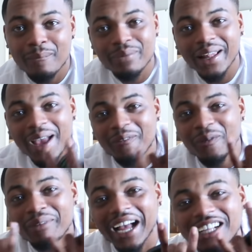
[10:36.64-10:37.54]
playing with
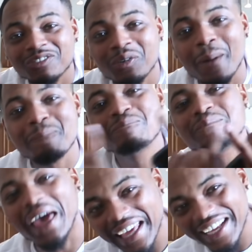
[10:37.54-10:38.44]
me. I drop
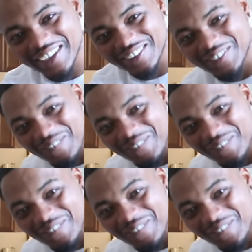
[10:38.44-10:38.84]
bangers,